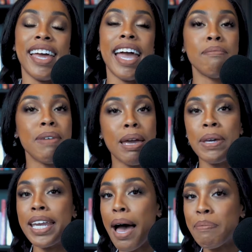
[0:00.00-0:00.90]
And
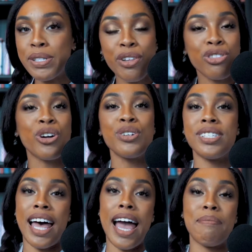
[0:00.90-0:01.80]
maybe it happens a third
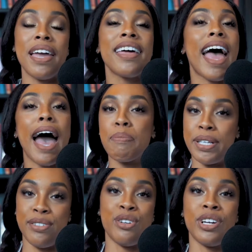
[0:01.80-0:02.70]
time. It
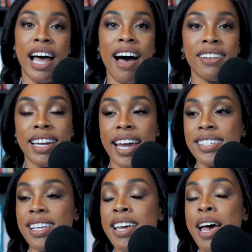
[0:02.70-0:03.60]
happens during the
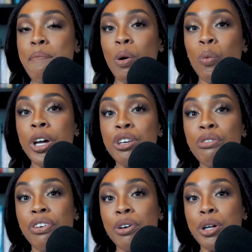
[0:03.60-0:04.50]
holidays. But when you
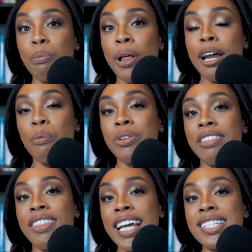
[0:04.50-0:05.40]
fill your plate up with the
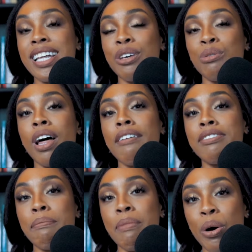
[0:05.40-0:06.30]
things that you love
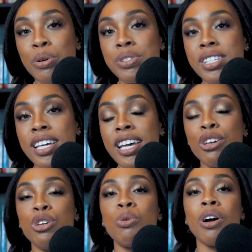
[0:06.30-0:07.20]
the most,
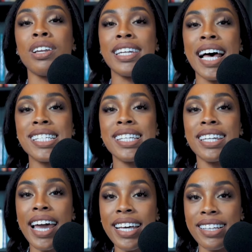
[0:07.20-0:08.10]
you are less
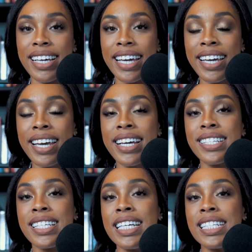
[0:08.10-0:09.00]
likely
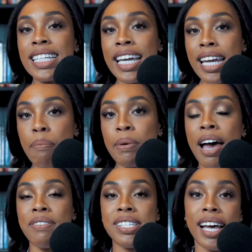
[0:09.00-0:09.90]
to need to get up and
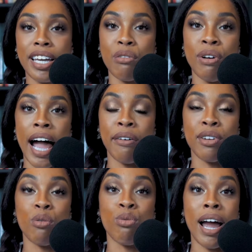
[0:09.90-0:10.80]
a second
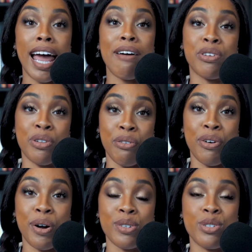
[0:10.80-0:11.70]
round right after the
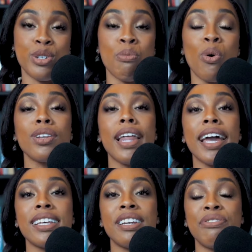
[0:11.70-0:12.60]
first. You're more
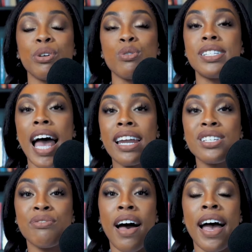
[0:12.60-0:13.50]
likely to feel
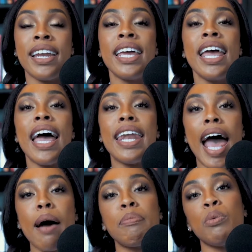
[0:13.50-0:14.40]
satisfied and
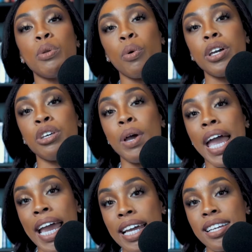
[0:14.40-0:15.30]
happy with what you
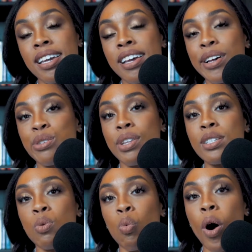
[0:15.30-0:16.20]
ate. So
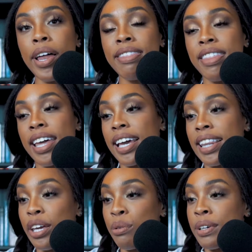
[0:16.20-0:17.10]
that's one thing
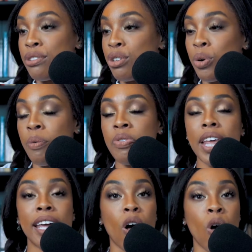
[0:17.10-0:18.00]
that you can do.
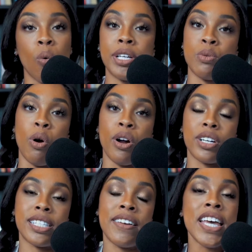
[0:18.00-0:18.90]
It always
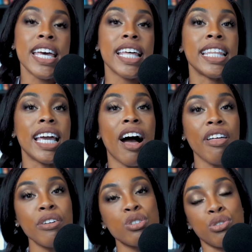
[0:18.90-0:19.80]
works. The
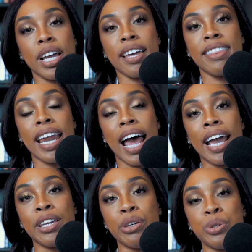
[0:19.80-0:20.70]
other trick that I
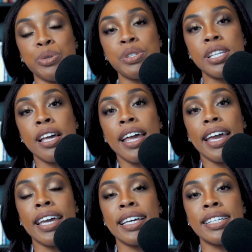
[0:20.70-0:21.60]
use
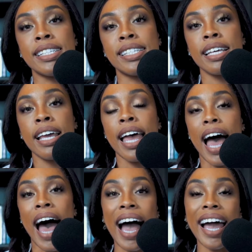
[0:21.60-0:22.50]
is
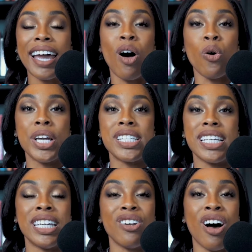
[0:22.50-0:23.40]
I always
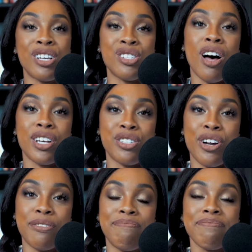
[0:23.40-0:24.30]
eat on a saucer.